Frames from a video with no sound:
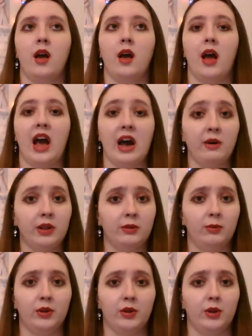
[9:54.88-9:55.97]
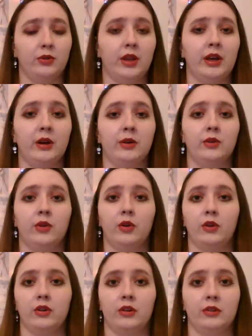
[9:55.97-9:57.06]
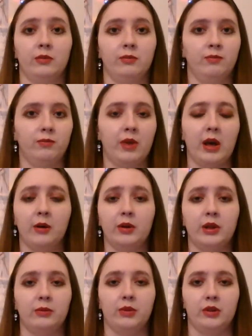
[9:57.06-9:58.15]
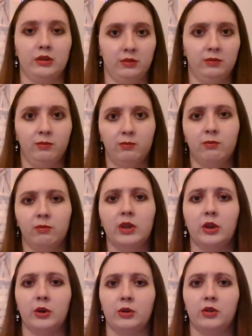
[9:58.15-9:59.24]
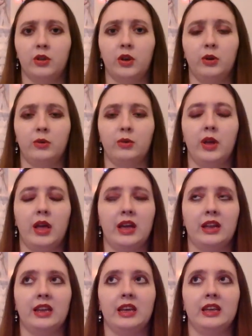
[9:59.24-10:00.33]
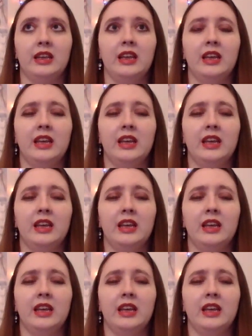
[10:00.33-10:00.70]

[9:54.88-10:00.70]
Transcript: how it would go down or how it would, you know, go. And it